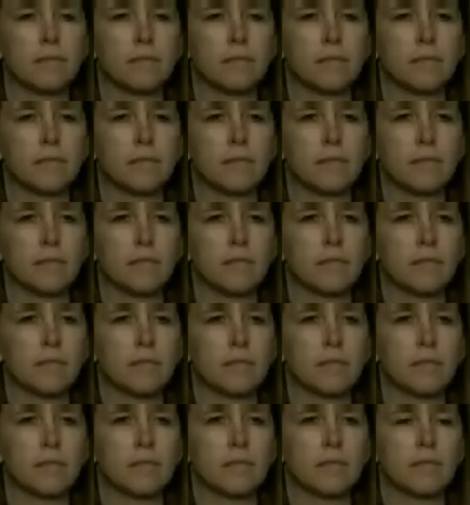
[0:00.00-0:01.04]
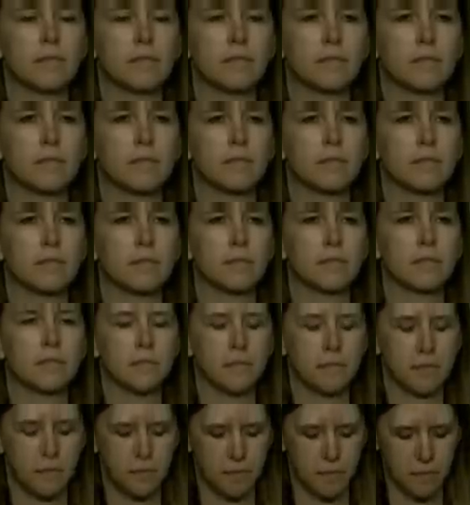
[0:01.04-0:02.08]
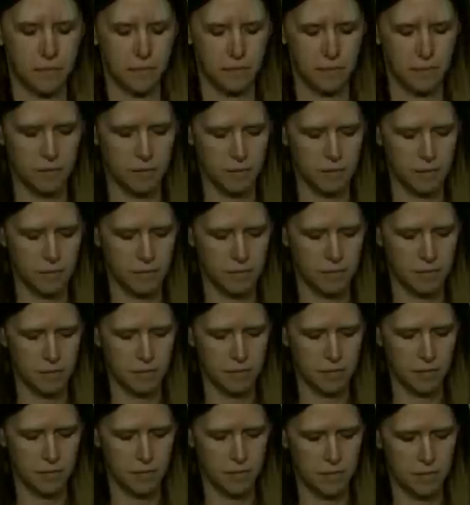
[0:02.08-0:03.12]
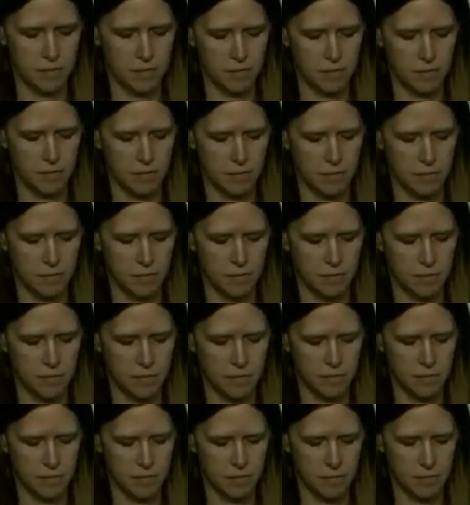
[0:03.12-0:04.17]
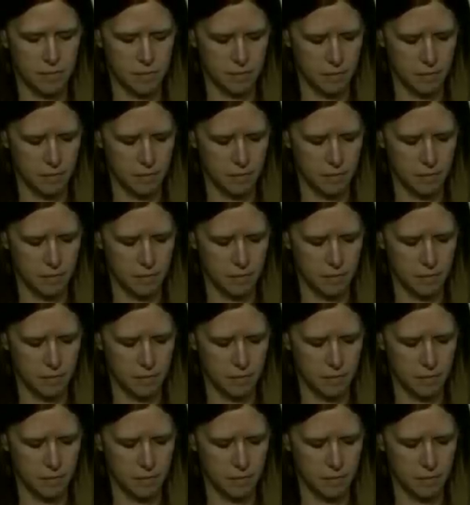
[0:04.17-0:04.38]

No words are spoken by the person on screen.